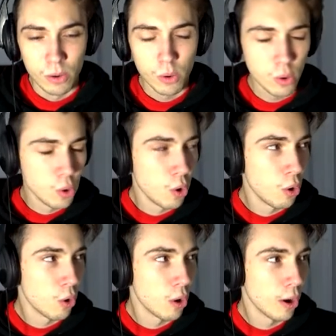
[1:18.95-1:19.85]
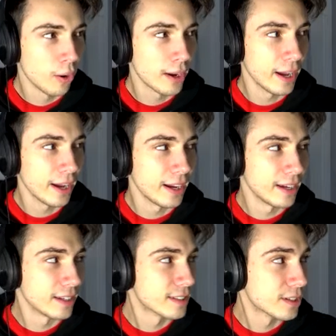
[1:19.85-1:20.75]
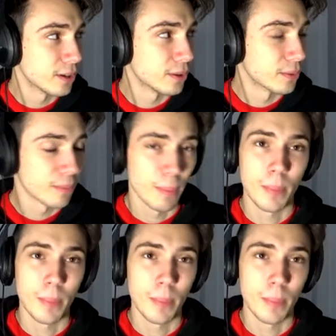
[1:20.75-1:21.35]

Whew. Okay, so